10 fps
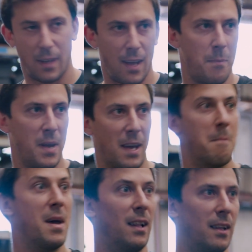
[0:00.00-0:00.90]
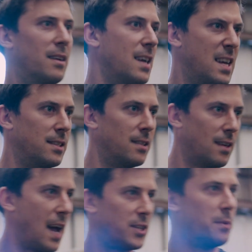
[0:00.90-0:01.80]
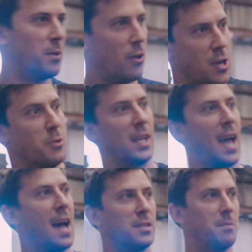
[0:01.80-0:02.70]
It being a mill isn't actually, we're not using it as a